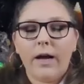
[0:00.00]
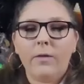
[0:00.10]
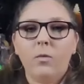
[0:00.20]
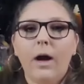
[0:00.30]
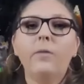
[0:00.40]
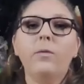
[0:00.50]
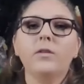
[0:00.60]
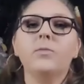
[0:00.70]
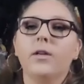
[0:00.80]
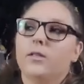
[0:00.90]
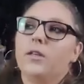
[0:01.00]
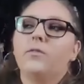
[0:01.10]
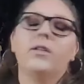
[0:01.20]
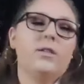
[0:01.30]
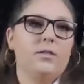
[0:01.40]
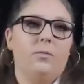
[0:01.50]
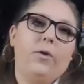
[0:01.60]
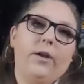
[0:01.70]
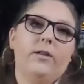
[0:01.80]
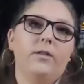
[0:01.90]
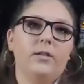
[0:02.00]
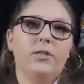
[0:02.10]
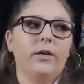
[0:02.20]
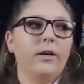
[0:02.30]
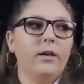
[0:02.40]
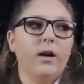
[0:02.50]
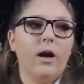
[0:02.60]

I, I was relatively disappointed this year.